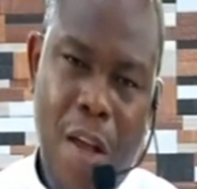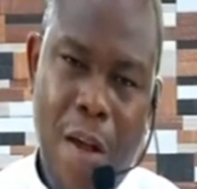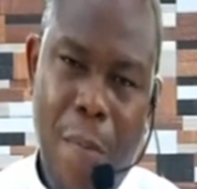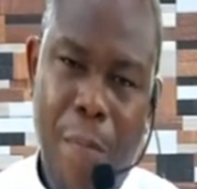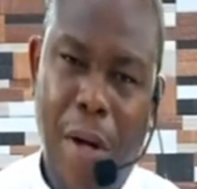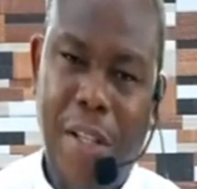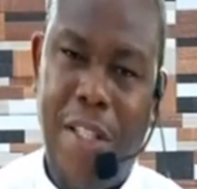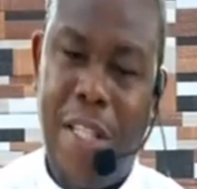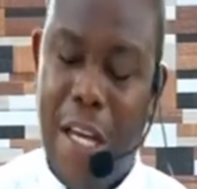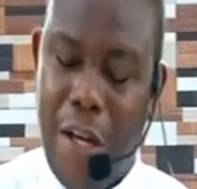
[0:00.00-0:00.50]

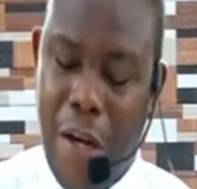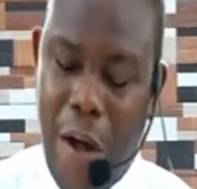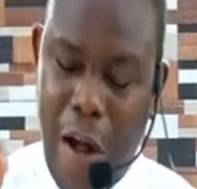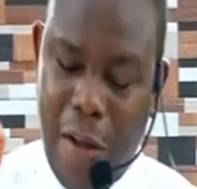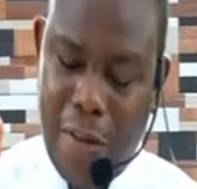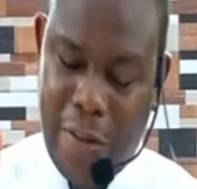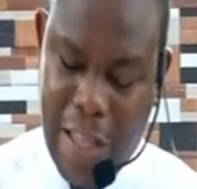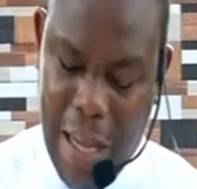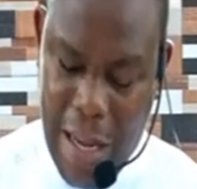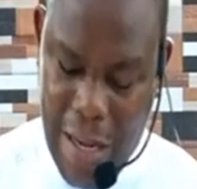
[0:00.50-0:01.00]
But in all
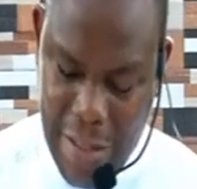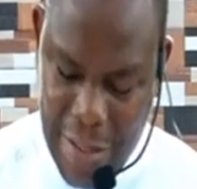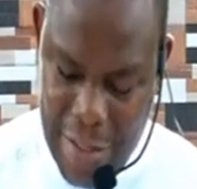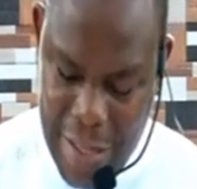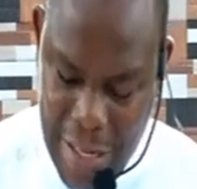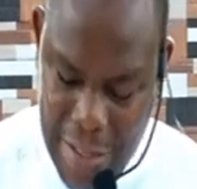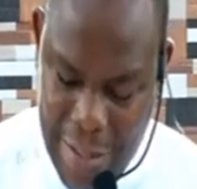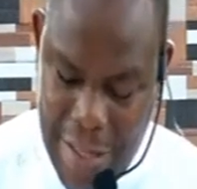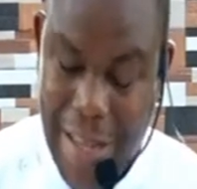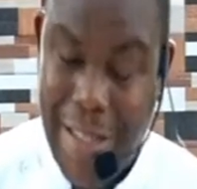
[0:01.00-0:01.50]
things,
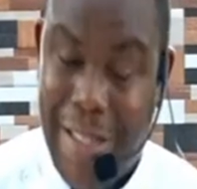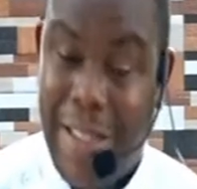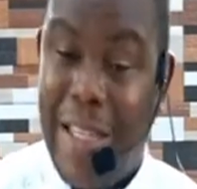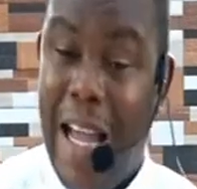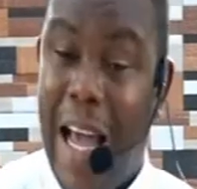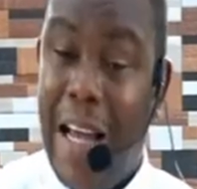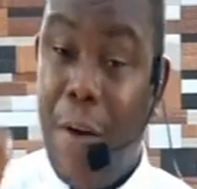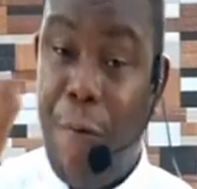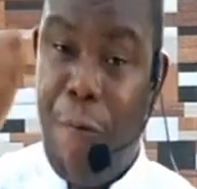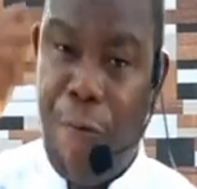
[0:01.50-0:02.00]
he says,
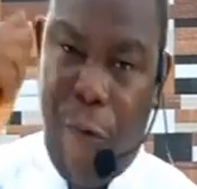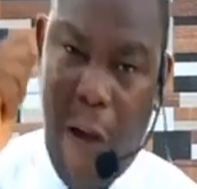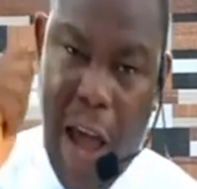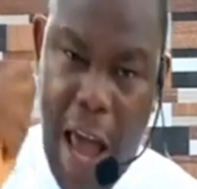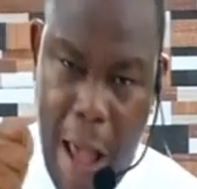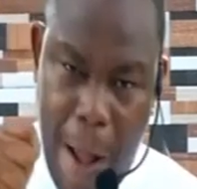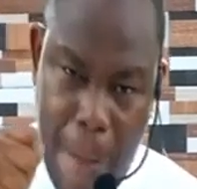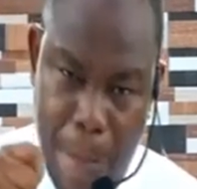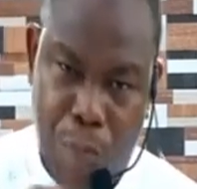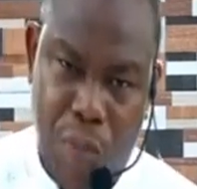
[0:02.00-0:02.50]
stand
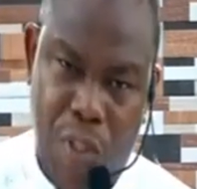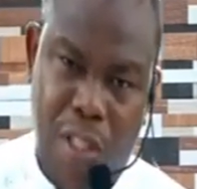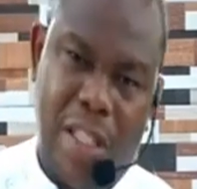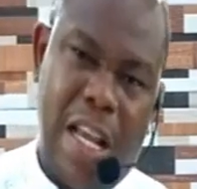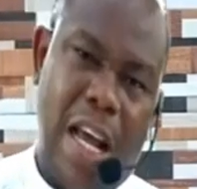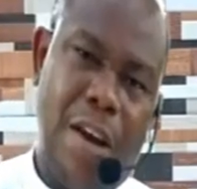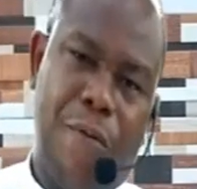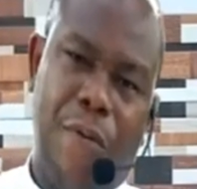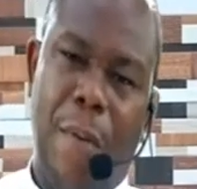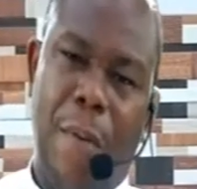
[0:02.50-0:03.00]
firm,
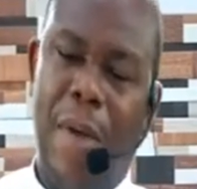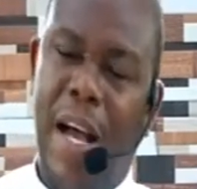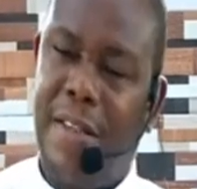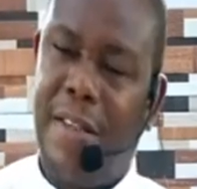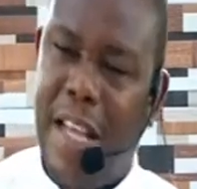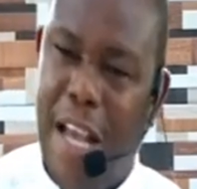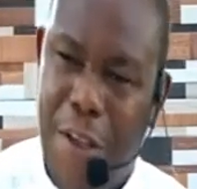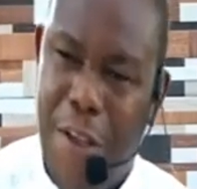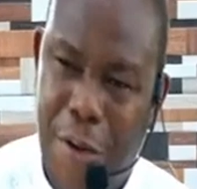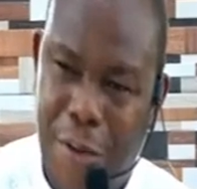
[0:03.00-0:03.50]
stand firm. As
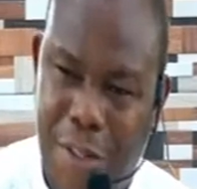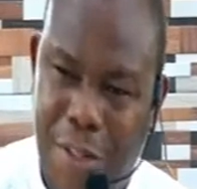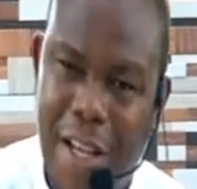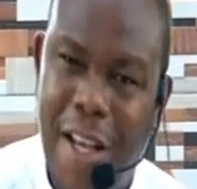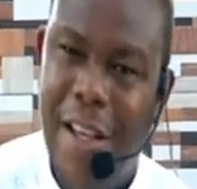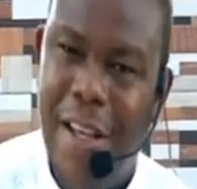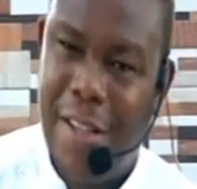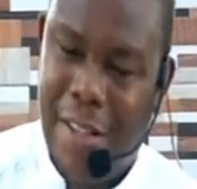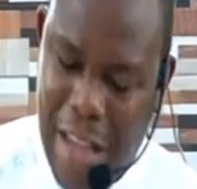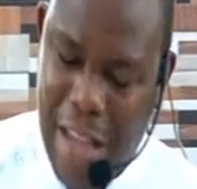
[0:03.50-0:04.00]
a youth,
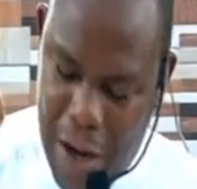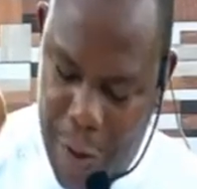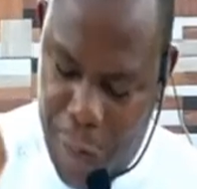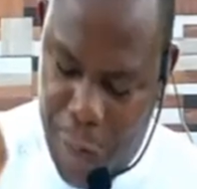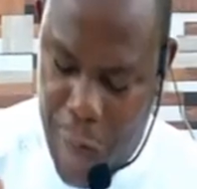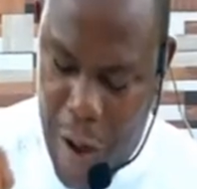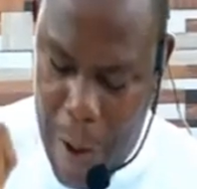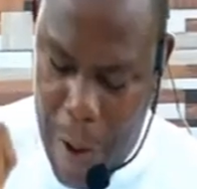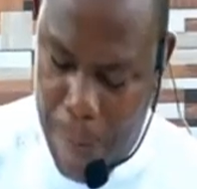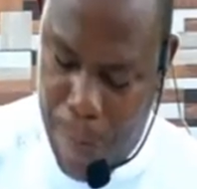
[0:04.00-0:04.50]
stand
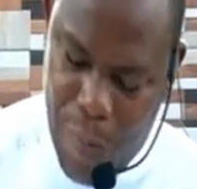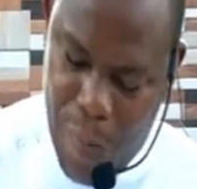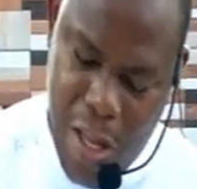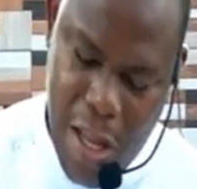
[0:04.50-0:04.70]
firm.